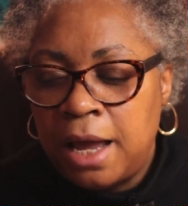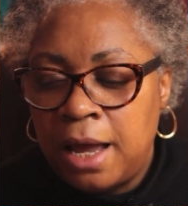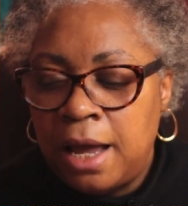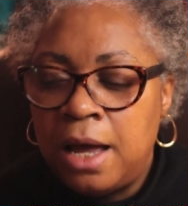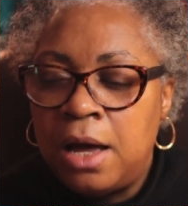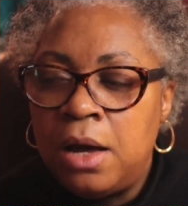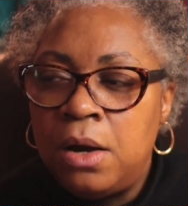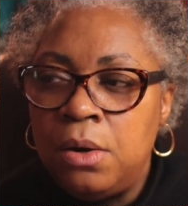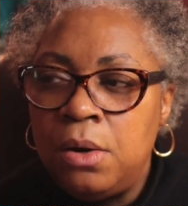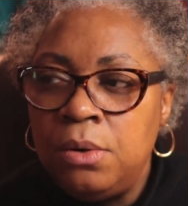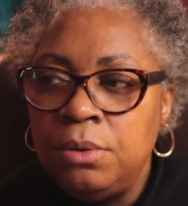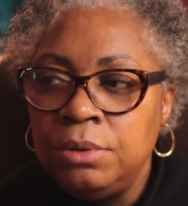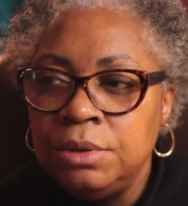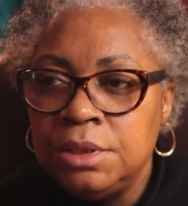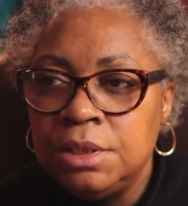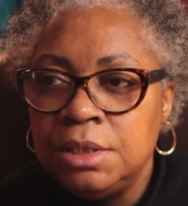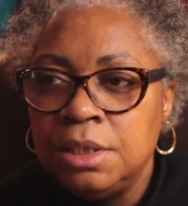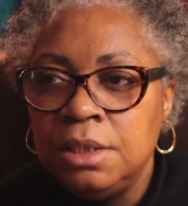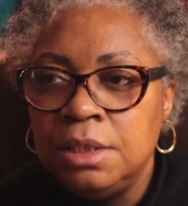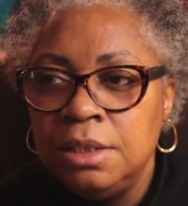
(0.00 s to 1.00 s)

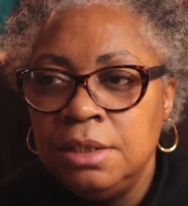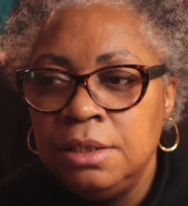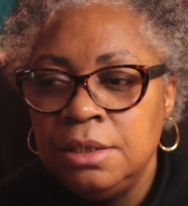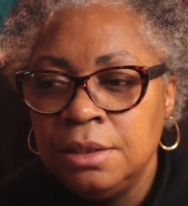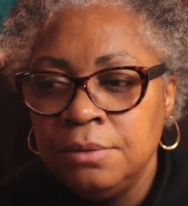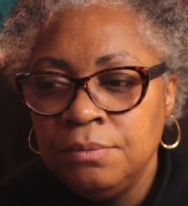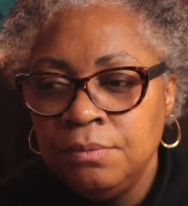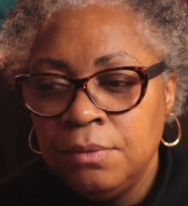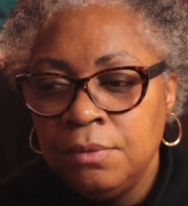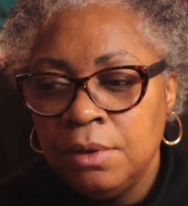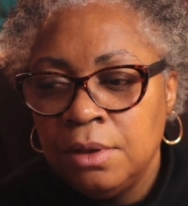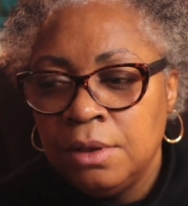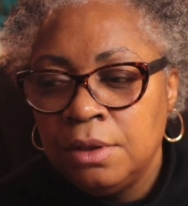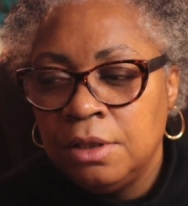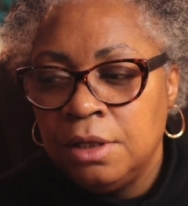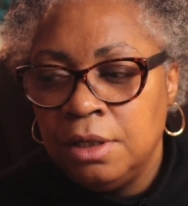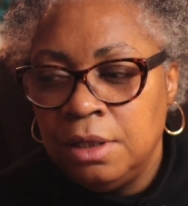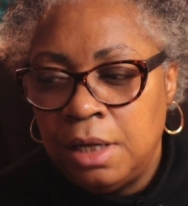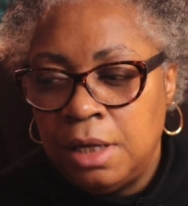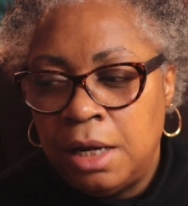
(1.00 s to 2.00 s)
how did
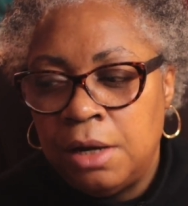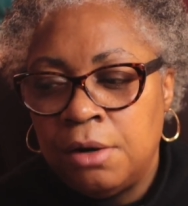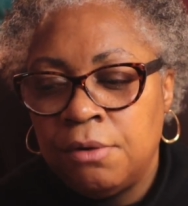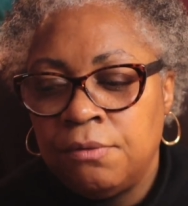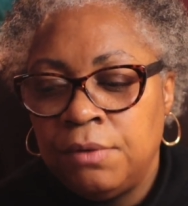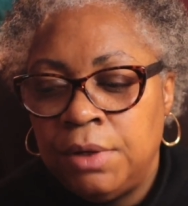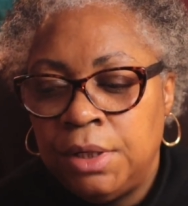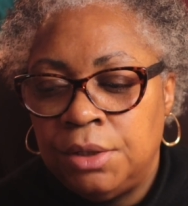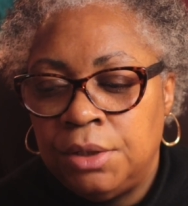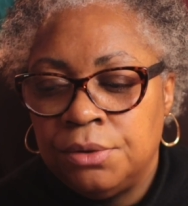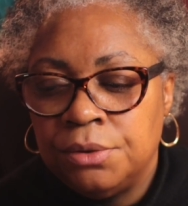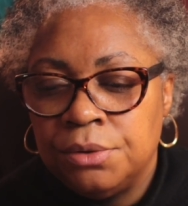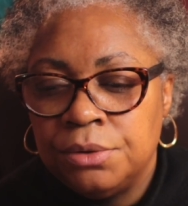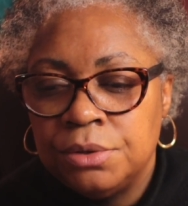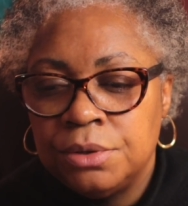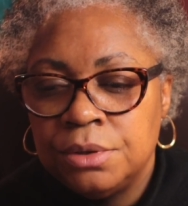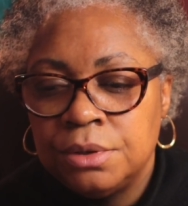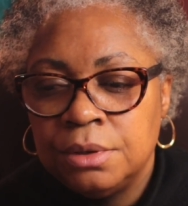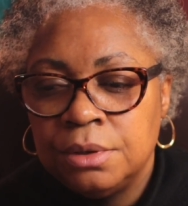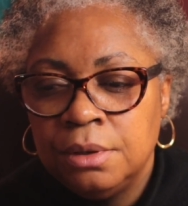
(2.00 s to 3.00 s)
the
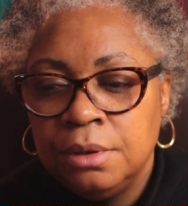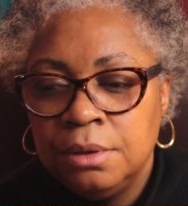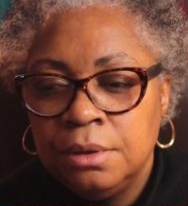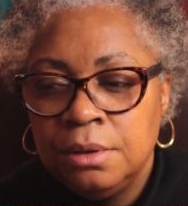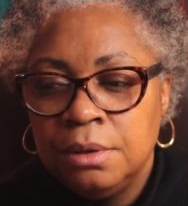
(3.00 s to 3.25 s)
narrator's